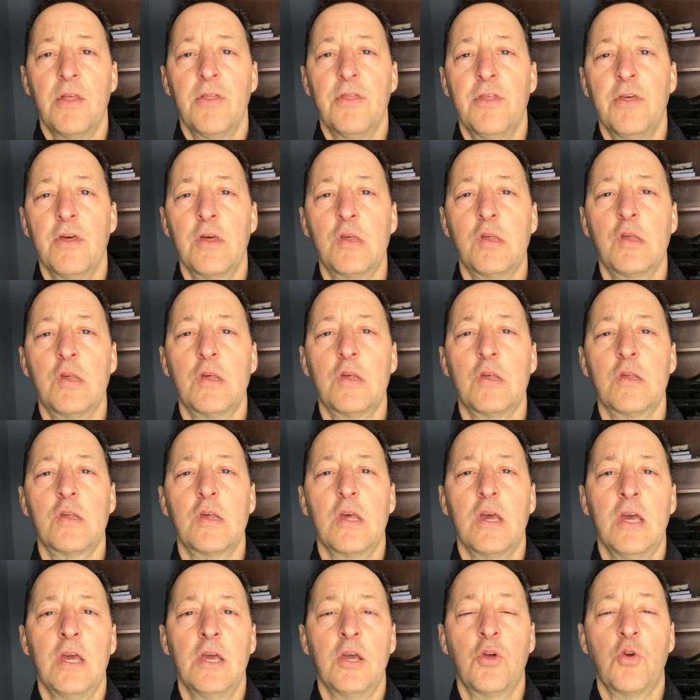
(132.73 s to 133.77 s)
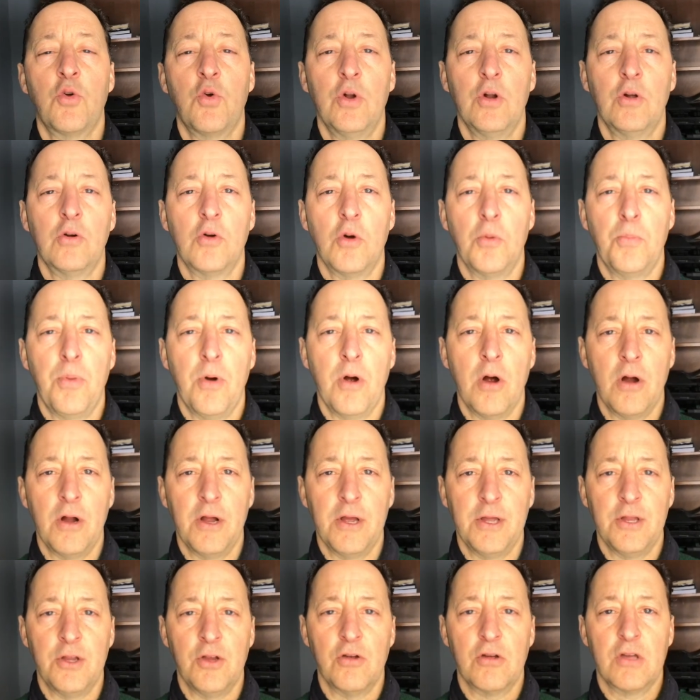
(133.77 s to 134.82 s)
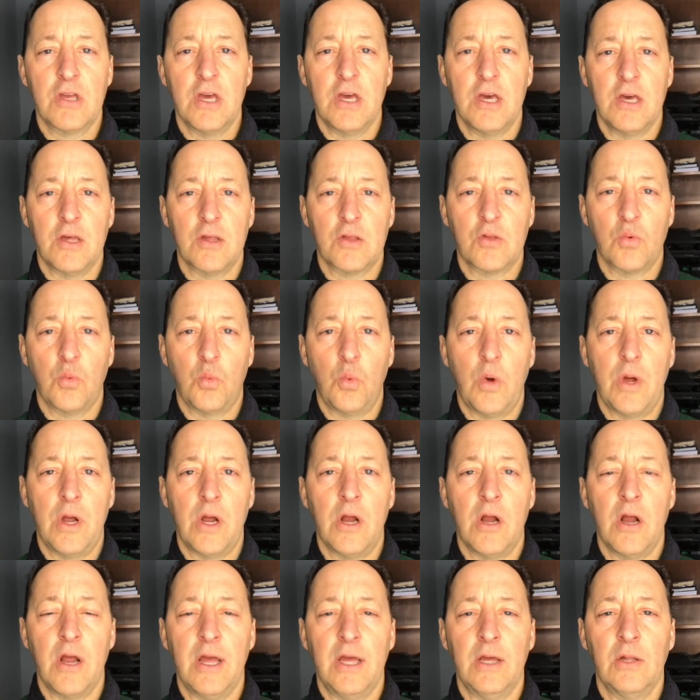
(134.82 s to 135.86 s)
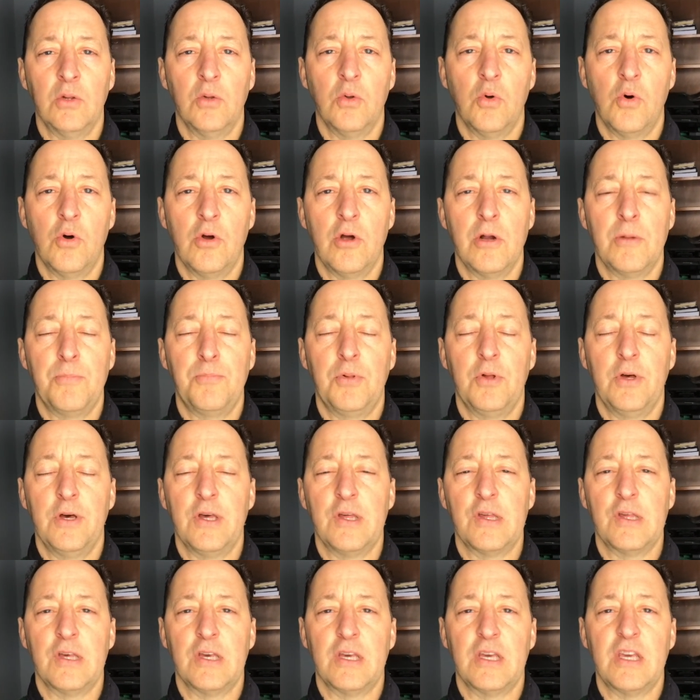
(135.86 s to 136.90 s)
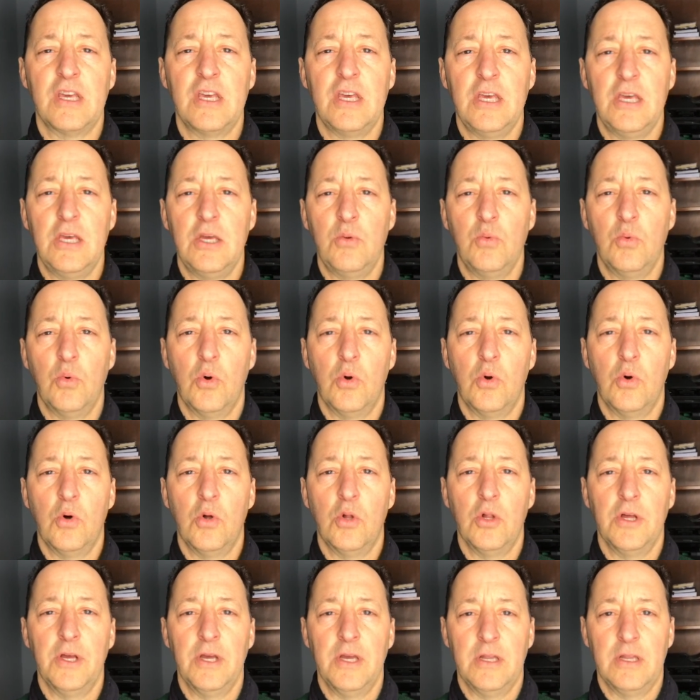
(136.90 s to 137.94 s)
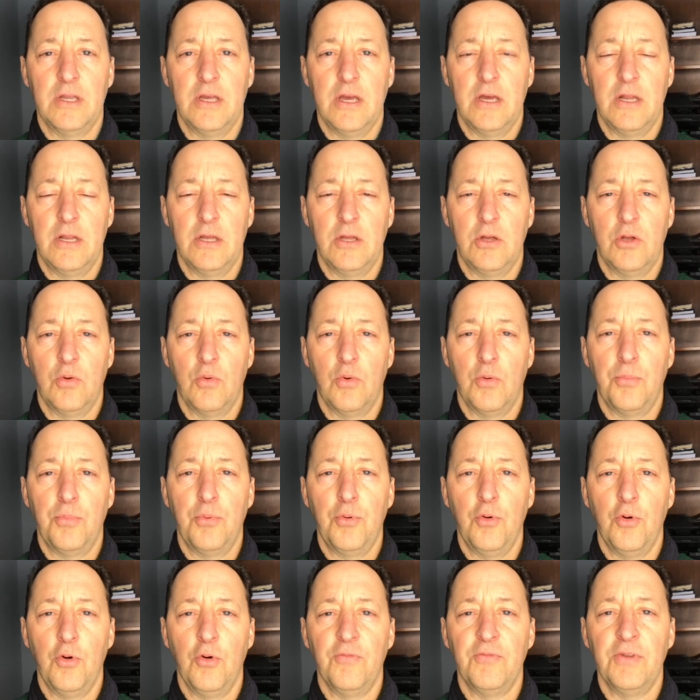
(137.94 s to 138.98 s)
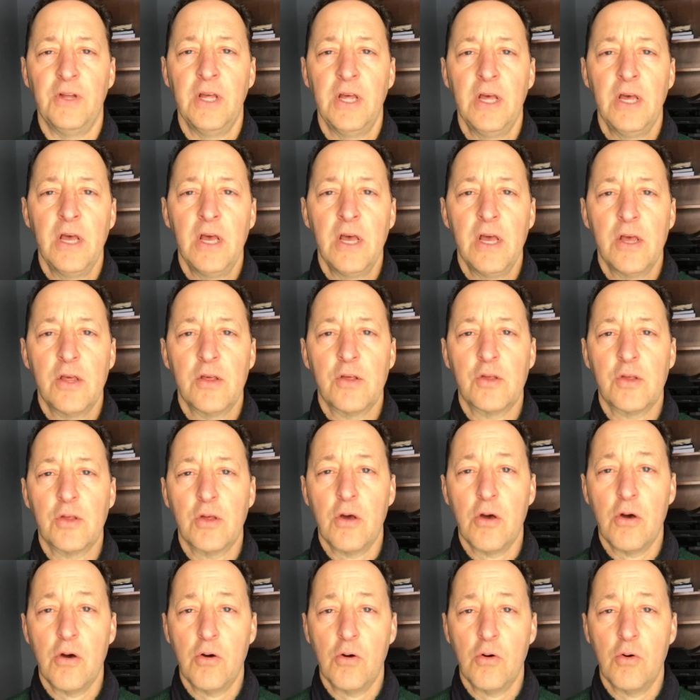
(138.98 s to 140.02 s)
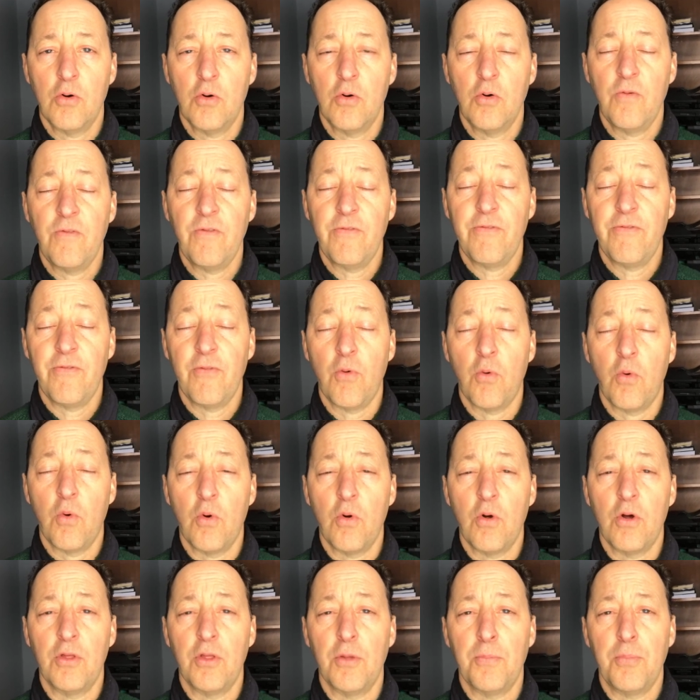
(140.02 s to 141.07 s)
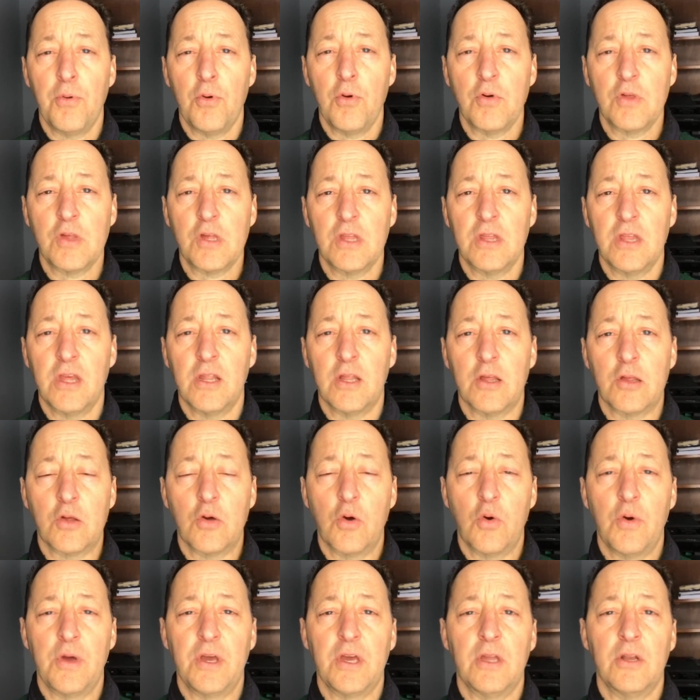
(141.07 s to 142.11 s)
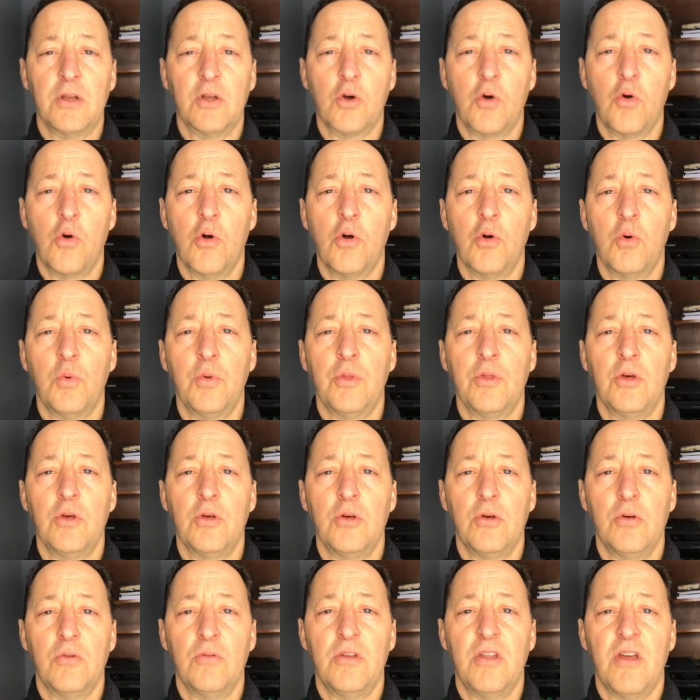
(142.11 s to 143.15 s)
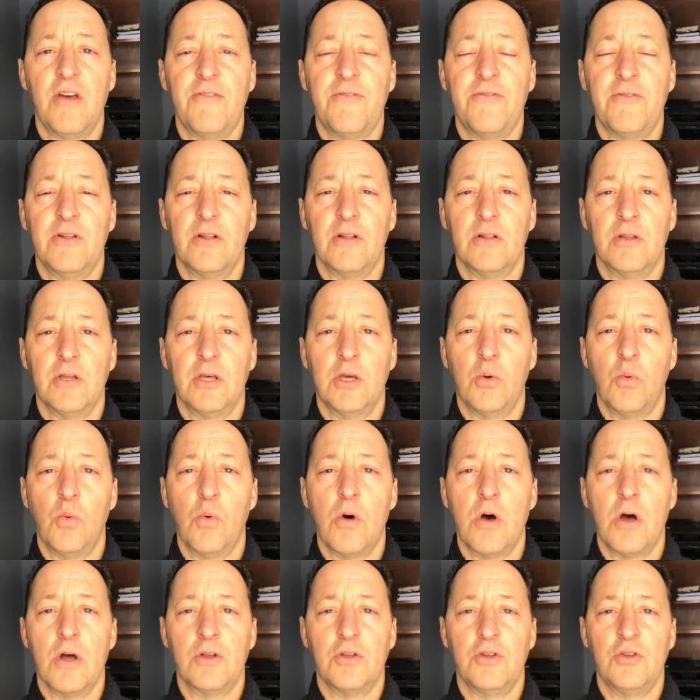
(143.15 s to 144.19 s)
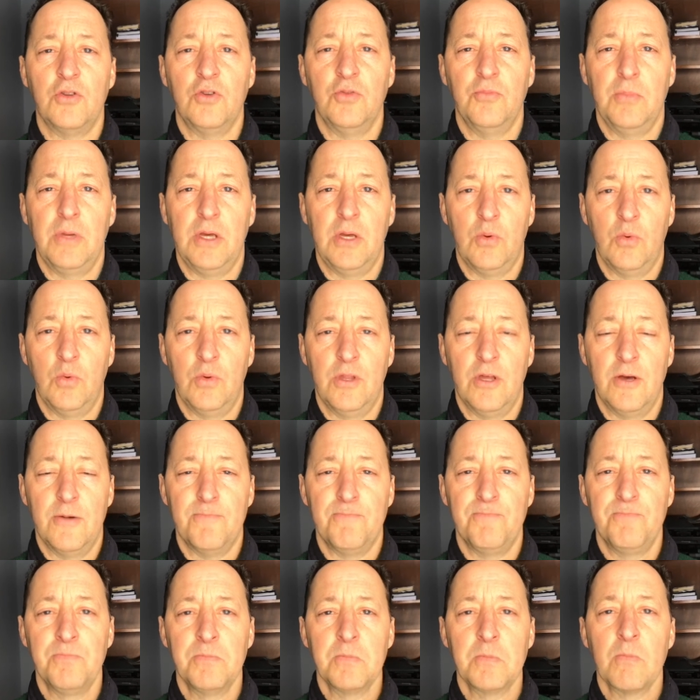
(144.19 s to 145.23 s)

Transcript: this is a critical part in your case where a lawyer plays a key role in getting you approved. So for the person that is going into court with you, you definitely want to meet with them.